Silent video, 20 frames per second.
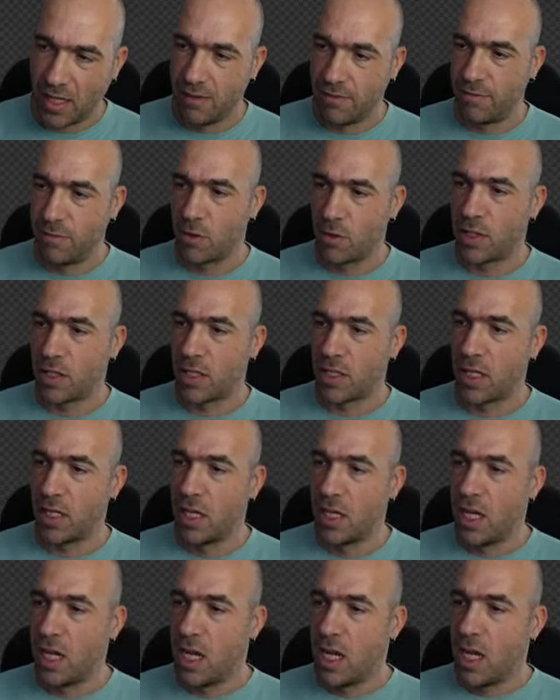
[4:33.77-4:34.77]
Unfortunately.
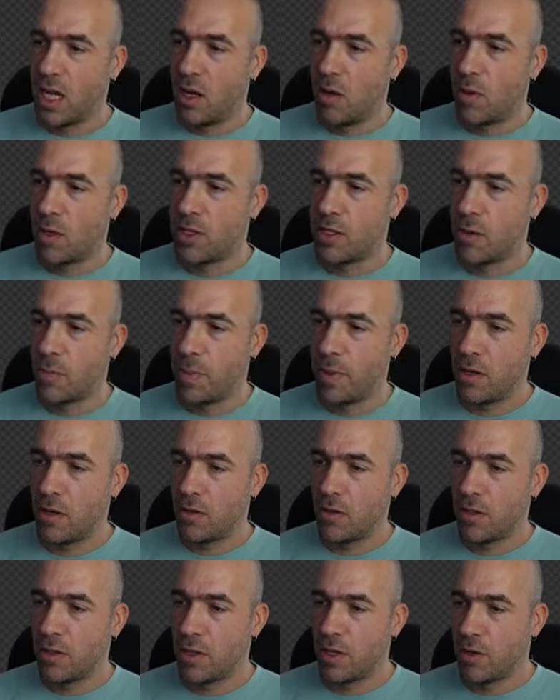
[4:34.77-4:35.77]
What's your
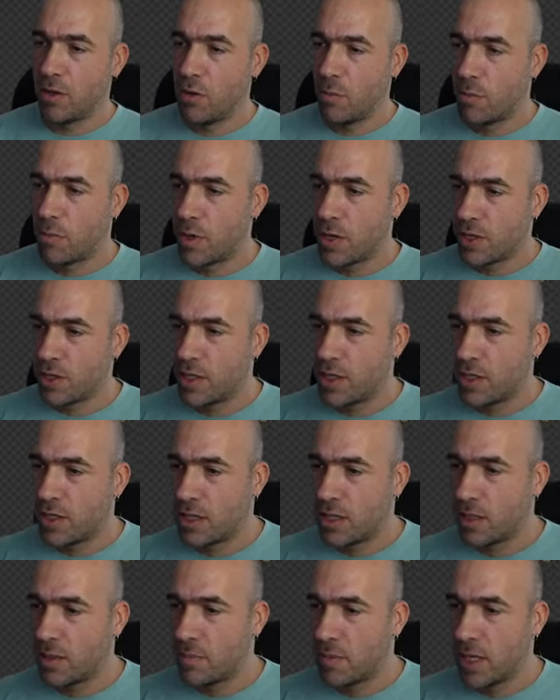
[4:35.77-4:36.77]
opinion on the new brush
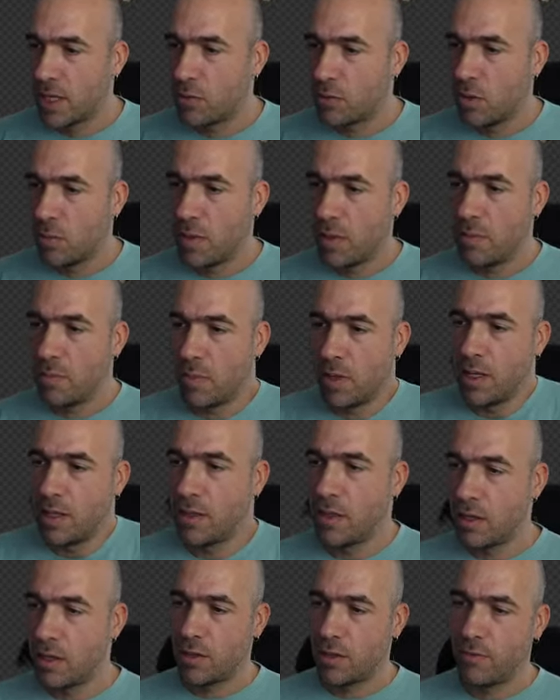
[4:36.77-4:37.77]
system that will be in
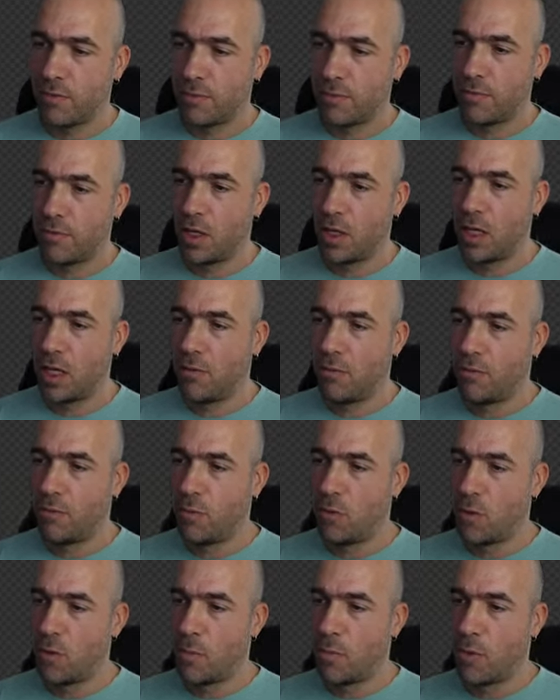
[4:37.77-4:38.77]
Blender uh,
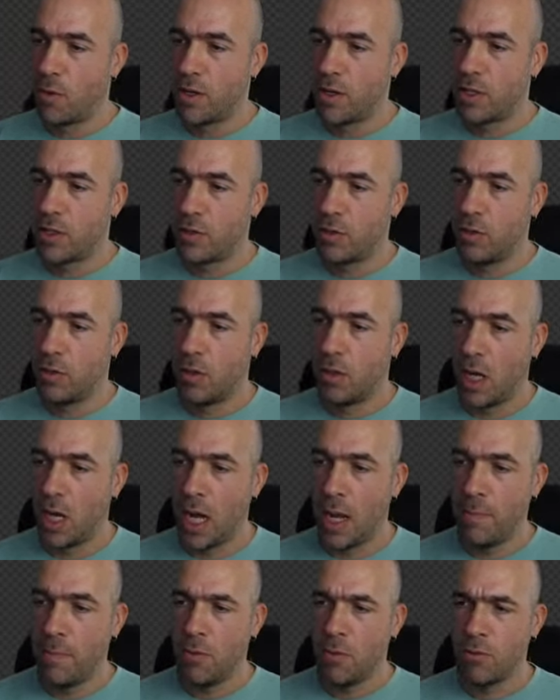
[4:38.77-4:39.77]
4.2?
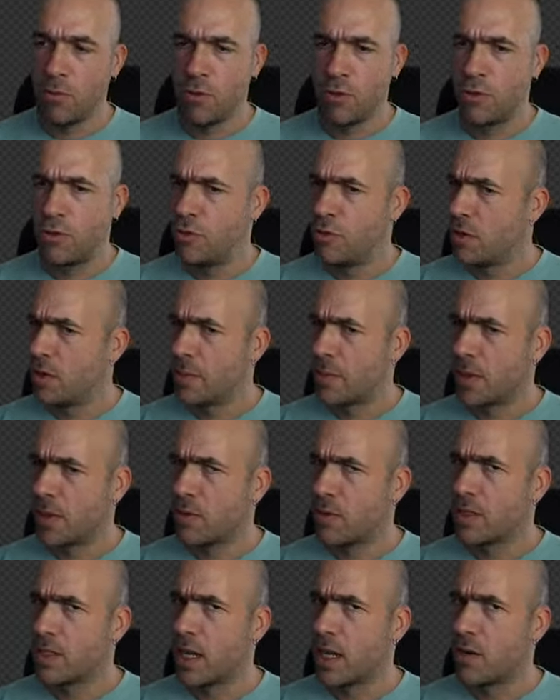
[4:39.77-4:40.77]
I'm not sure
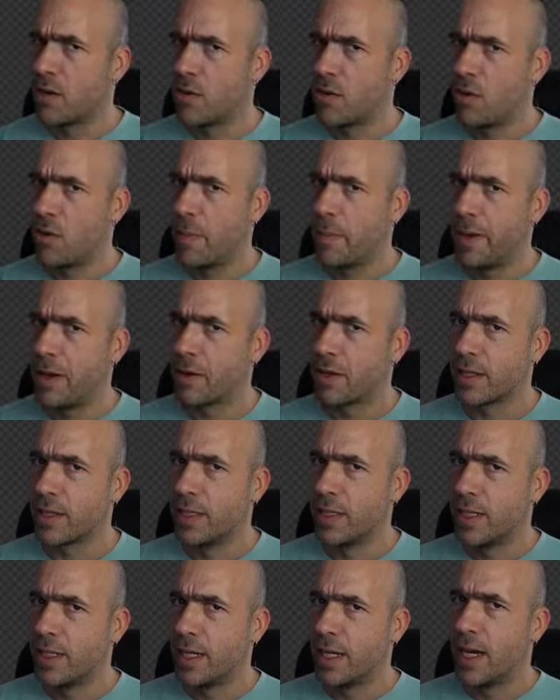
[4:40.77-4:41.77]
because I don't know about it.
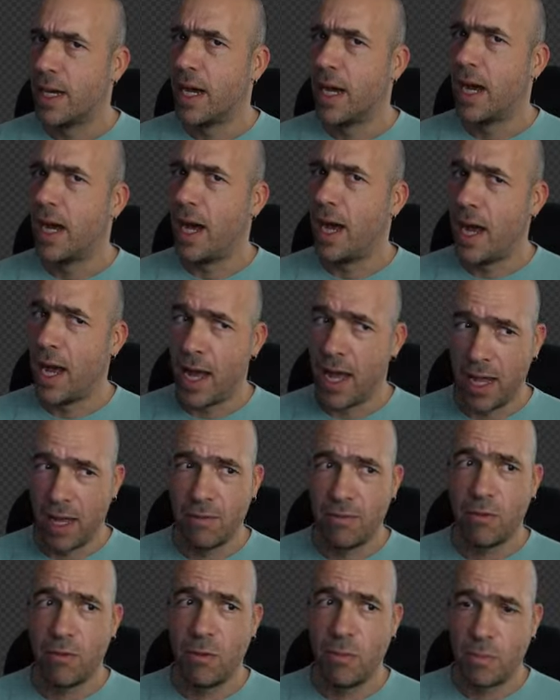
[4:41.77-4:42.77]
I
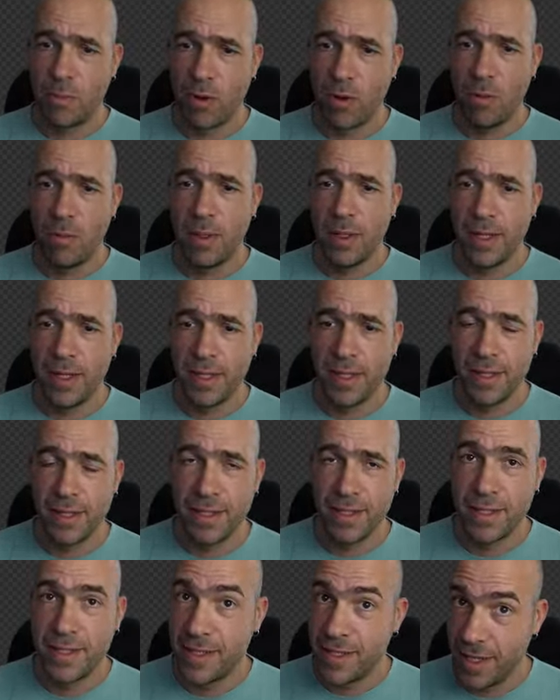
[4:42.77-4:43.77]
have to
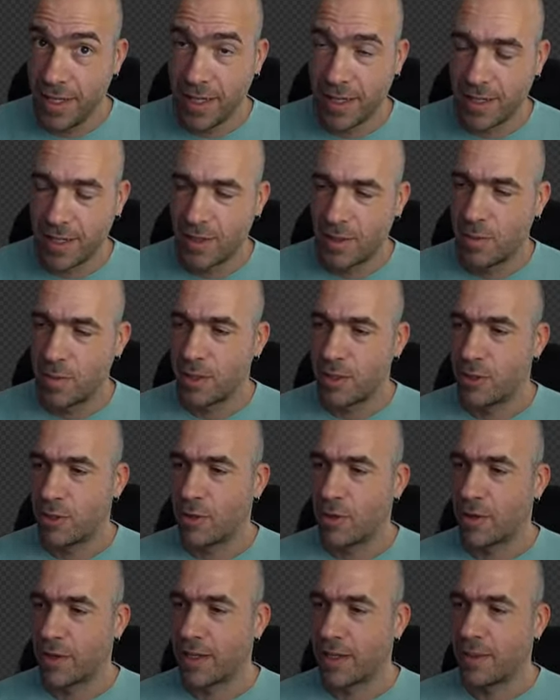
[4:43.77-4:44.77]
probably see what
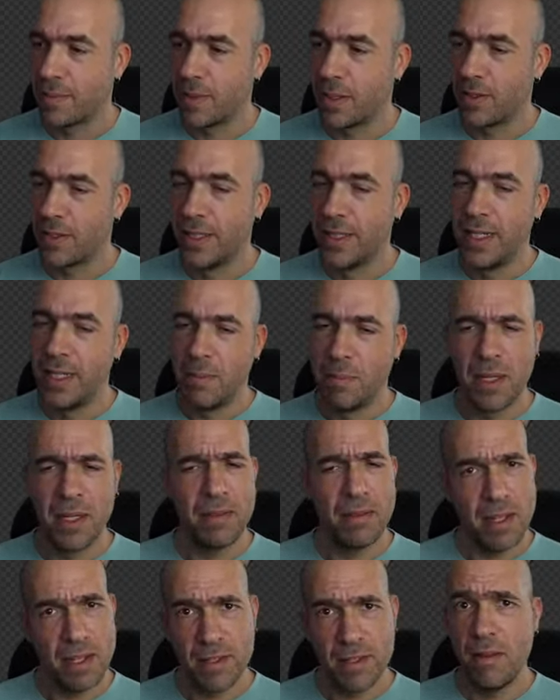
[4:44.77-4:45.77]
you're talking about,
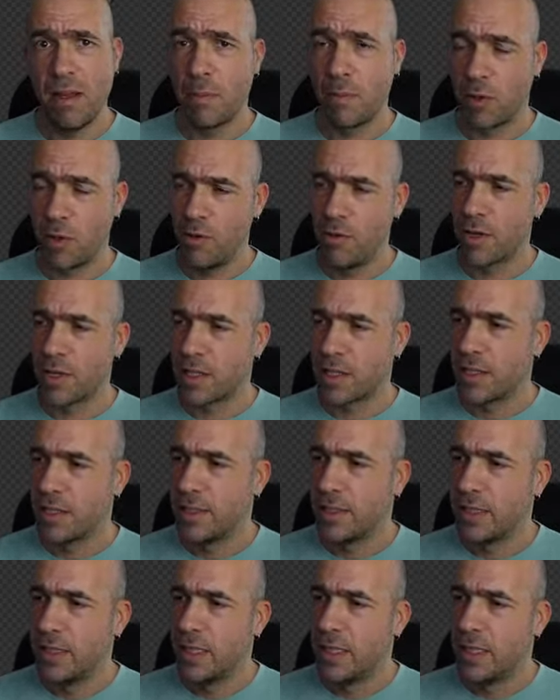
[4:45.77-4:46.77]
but it, I'm curious.